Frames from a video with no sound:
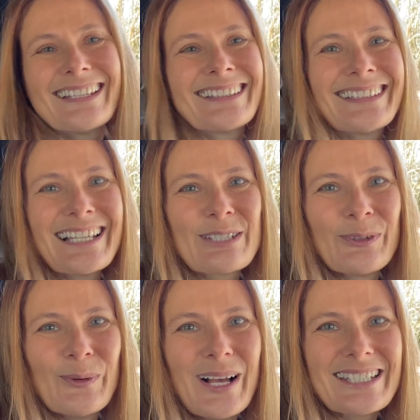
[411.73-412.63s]
Thanks for
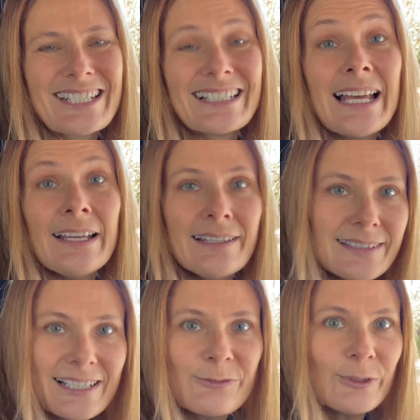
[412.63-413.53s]
watching, and
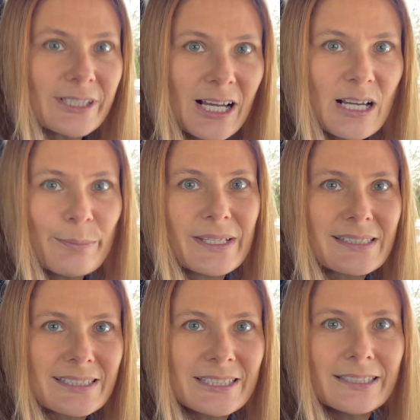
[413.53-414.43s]
thanks for the
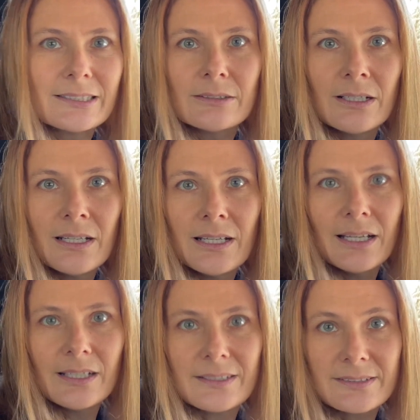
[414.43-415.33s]
comments too.
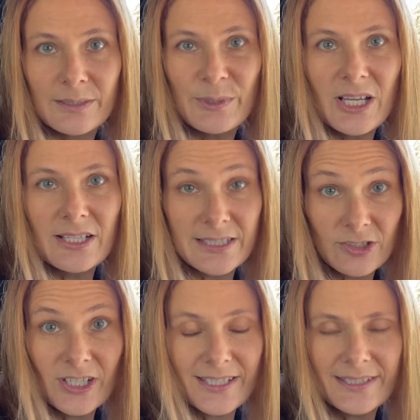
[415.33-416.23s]
Some of y'all
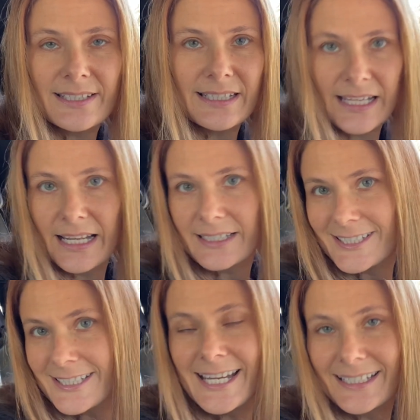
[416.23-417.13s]
suggested that I
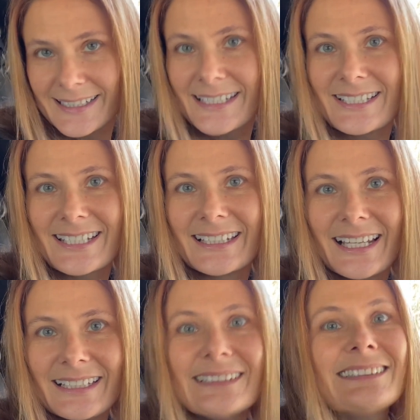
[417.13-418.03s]
check the engine
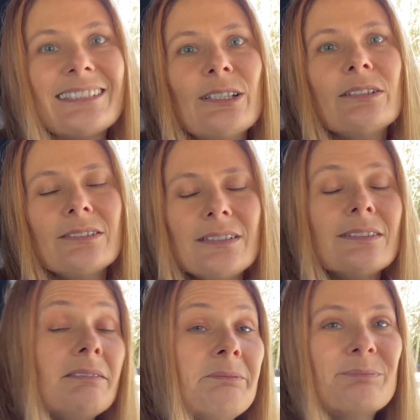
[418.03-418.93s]
light, and so
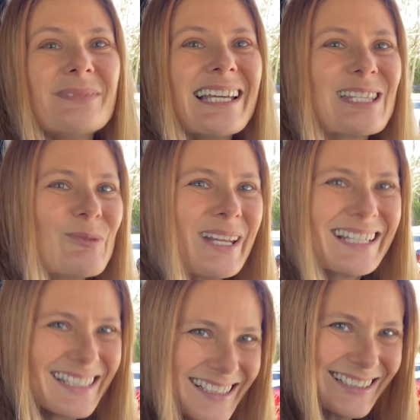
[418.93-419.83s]
that's what I
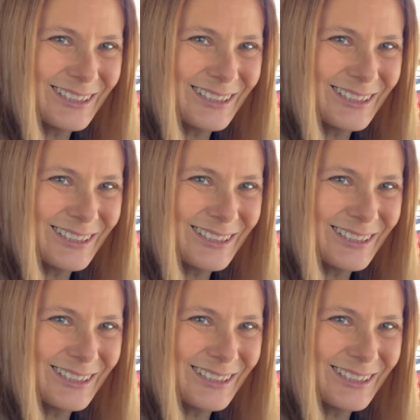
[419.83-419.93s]
did.